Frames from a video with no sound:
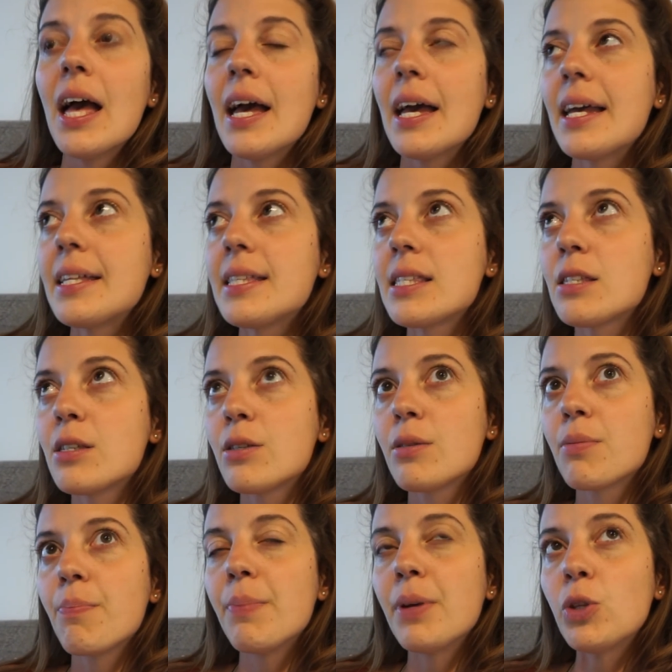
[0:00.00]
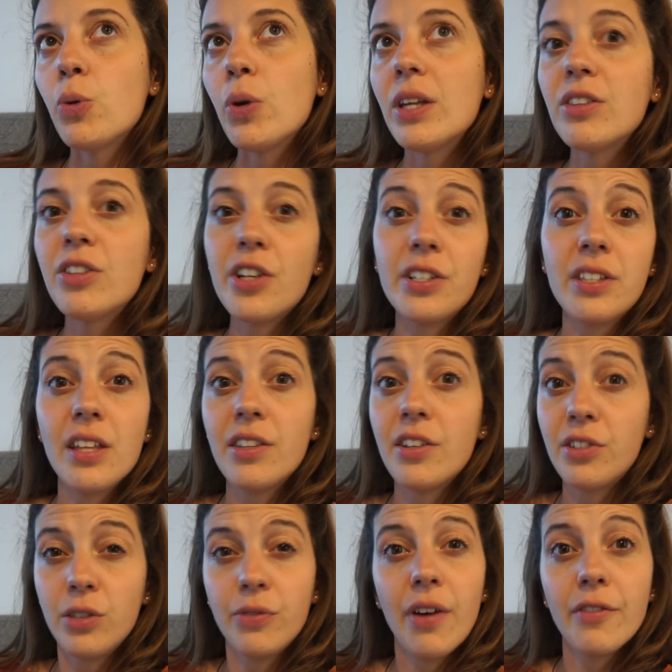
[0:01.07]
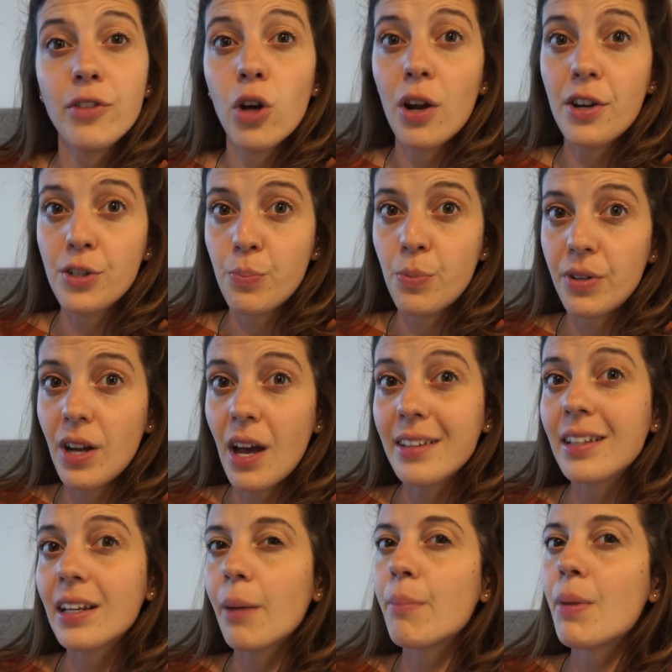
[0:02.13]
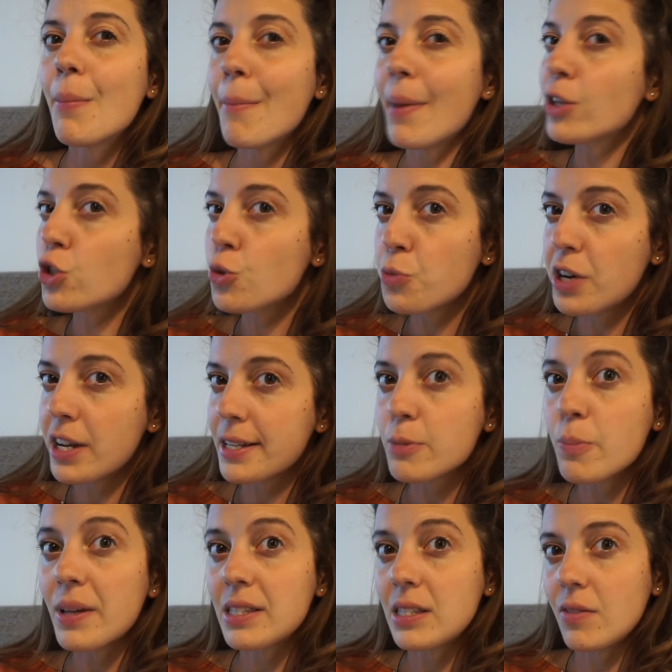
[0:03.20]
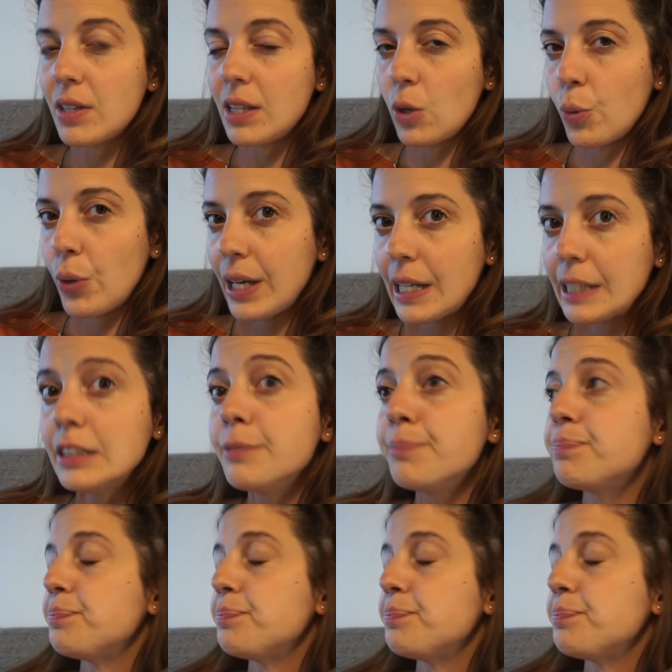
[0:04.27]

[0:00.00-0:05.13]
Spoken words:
It's between $30 and $35 per night. It can be much more expensive in the weekend.